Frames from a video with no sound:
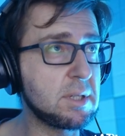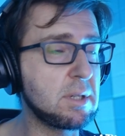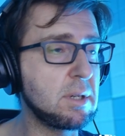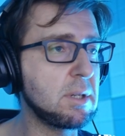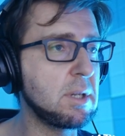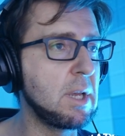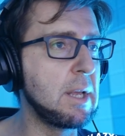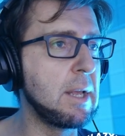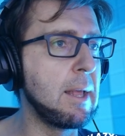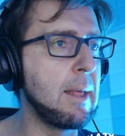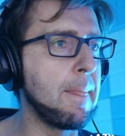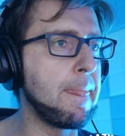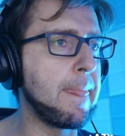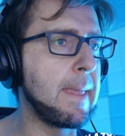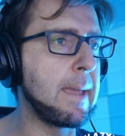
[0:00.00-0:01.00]
good.
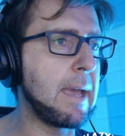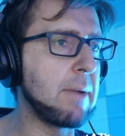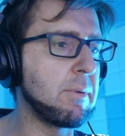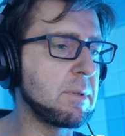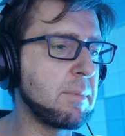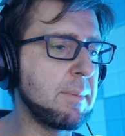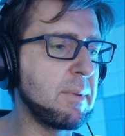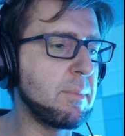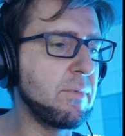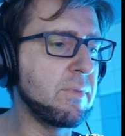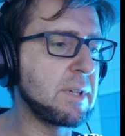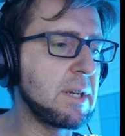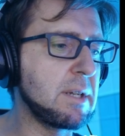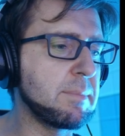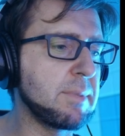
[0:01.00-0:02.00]
Now I want to maybe move it
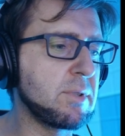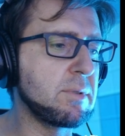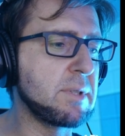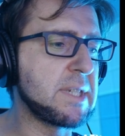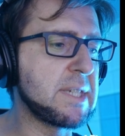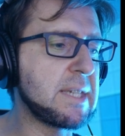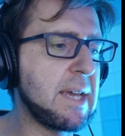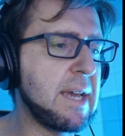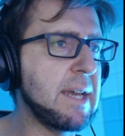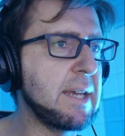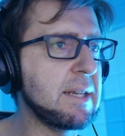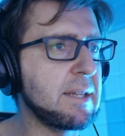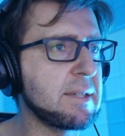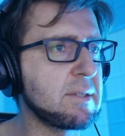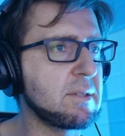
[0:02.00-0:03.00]
a little bit to the
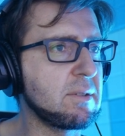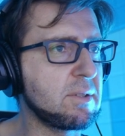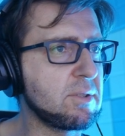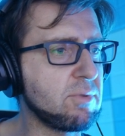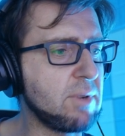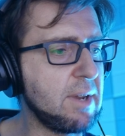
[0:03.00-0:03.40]
side. Let's try